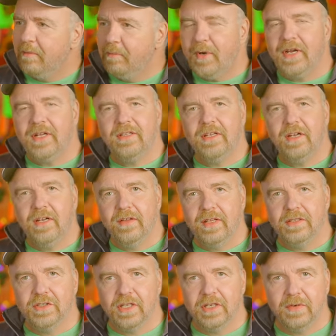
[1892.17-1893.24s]
But
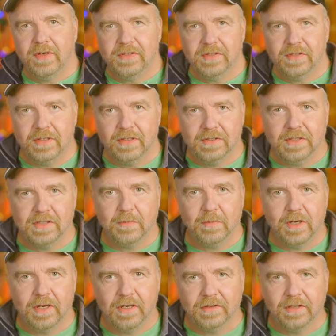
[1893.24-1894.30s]
that generates the system
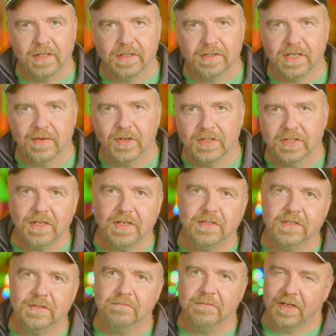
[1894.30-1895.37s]
call to
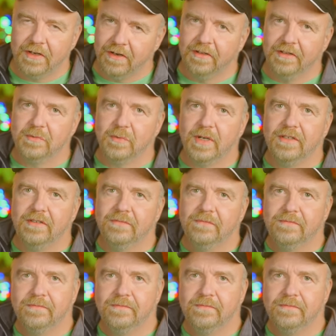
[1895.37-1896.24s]
1076, and all is well.